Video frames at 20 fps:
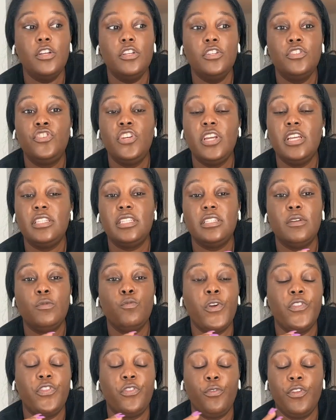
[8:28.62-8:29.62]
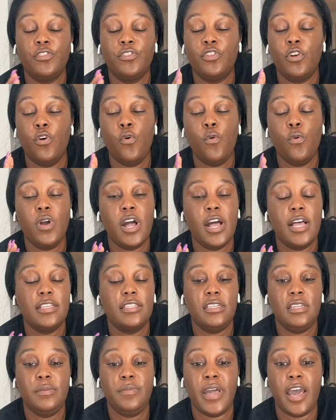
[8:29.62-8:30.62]
just went through this whole
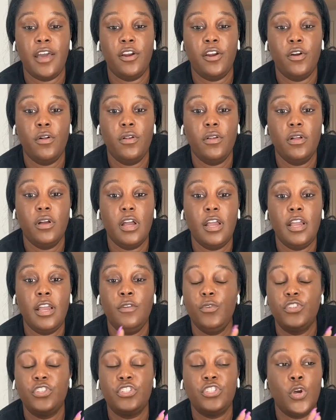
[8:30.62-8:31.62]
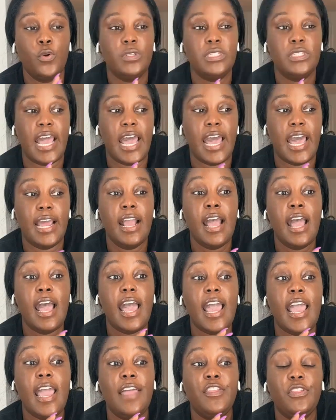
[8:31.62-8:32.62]
custody battle it was so sad.
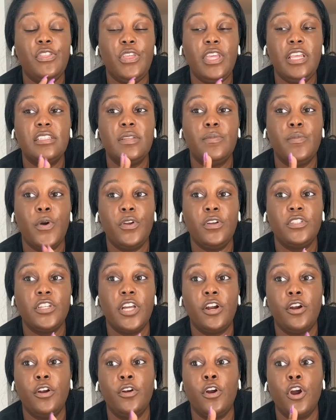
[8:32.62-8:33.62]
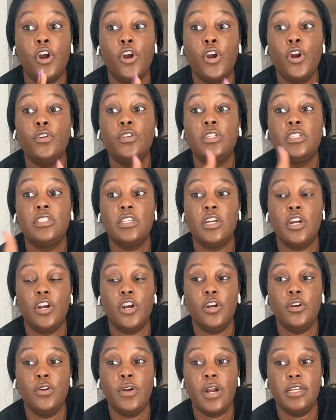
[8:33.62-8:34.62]
And the thing is, the bonus daughter, her
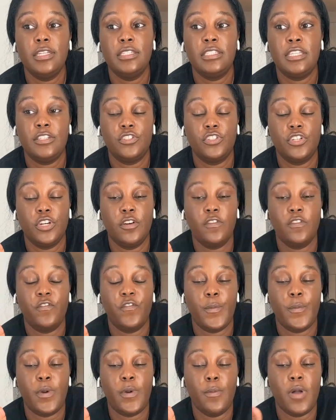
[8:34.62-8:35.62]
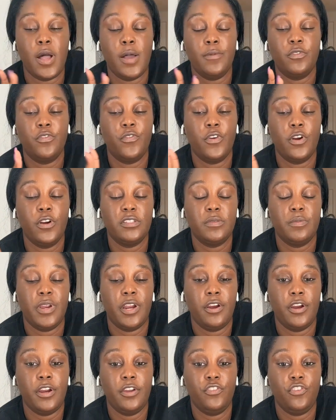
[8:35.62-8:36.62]
her sister from her mom's first
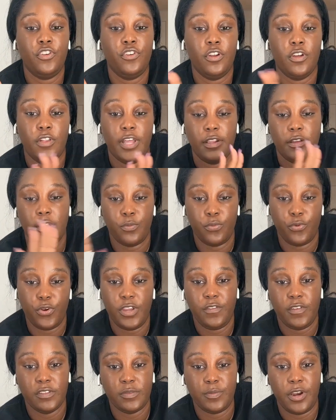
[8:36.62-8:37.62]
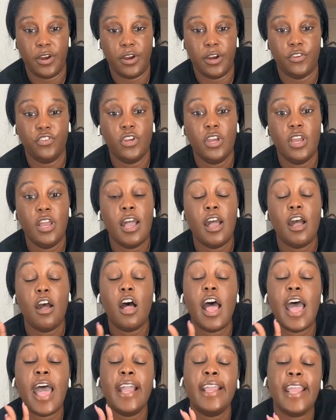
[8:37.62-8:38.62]
marriage, you know, like a previous marriage,
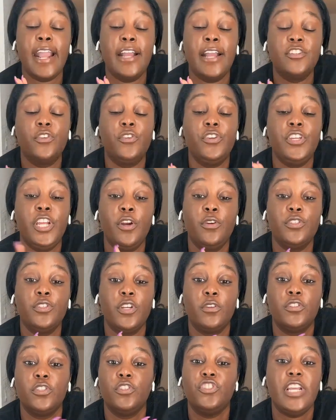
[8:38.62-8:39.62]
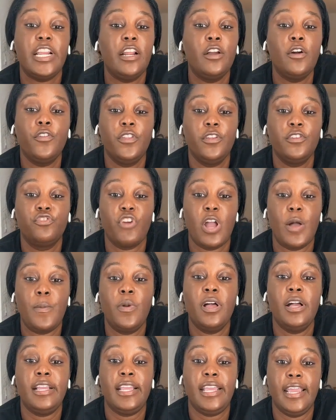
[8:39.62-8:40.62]
had cancer years ago, so she had to go through this trauma
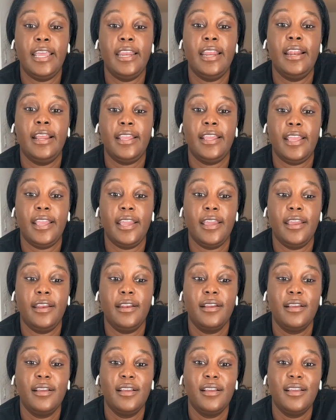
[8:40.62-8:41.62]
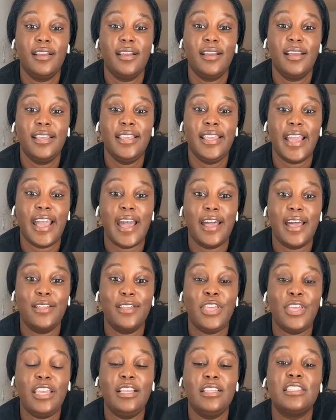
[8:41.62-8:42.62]
again and again. Yeah,
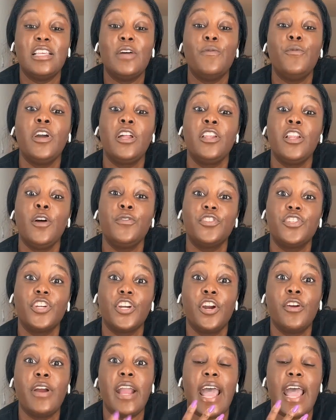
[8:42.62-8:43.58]
thinking someone close to her